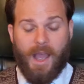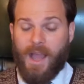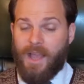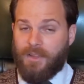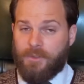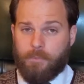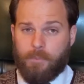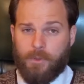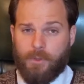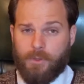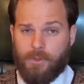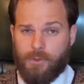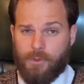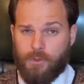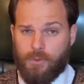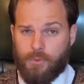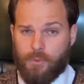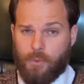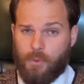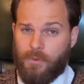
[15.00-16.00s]
As per
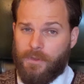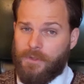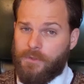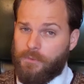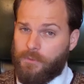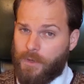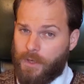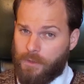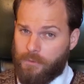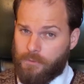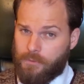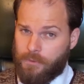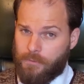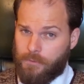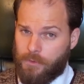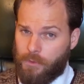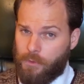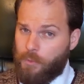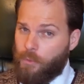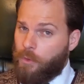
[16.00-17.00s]
usual, this fragrance
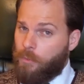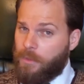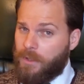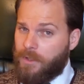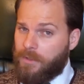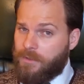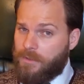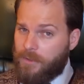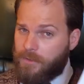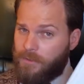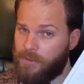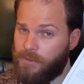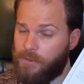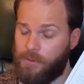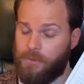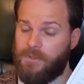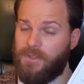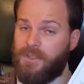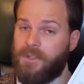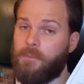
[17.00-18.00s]
review will be conducted
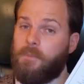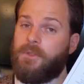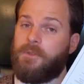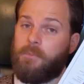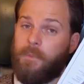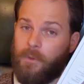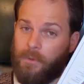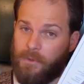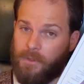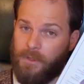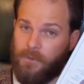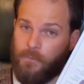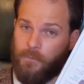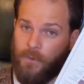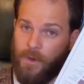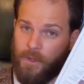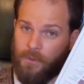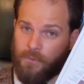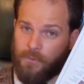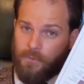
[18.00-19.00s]
using the Bespoke Unit
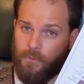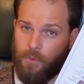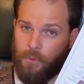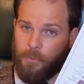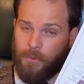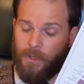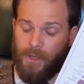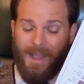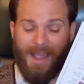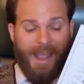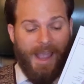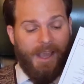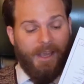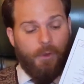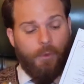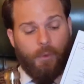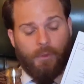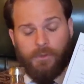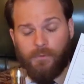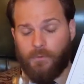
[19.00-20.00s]
Fragrance Formula,
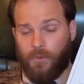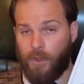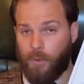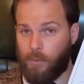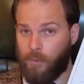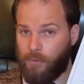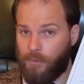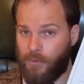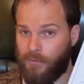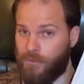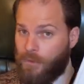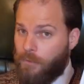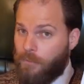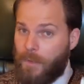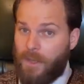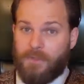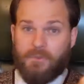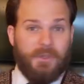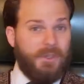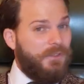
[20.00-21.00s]
a quantifiable review
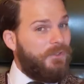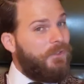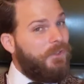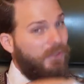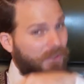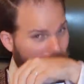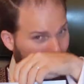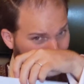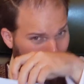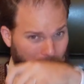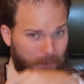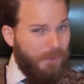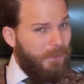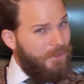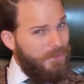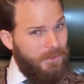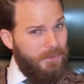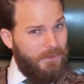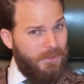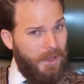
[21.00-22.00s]
matrix that you
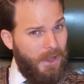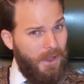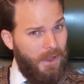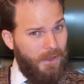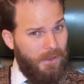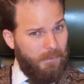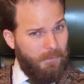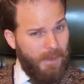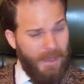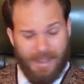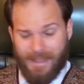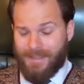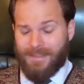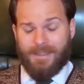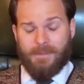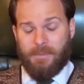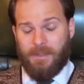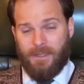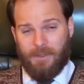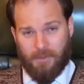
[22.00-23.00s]
can use at home.
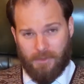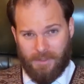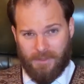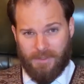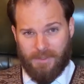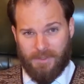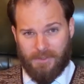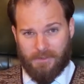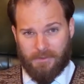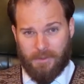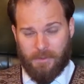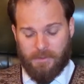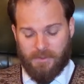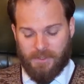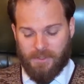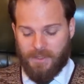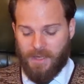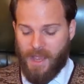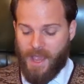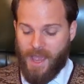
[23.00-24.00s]
Simply look in the
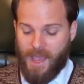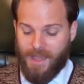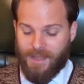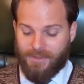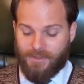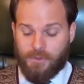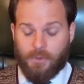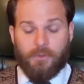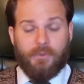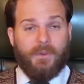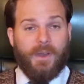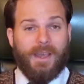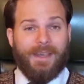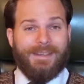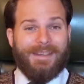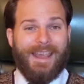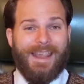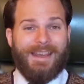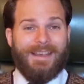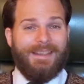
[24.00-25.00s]
description and you'll
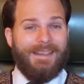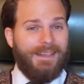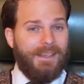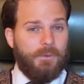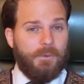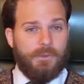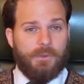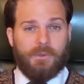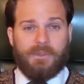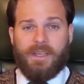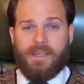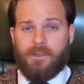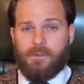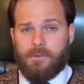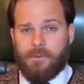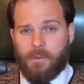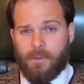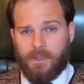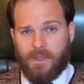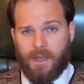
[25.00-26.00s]
find a link which will take you
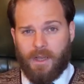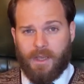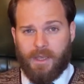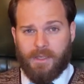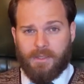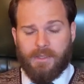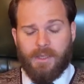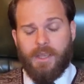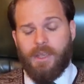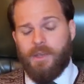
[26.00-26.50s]
to a guide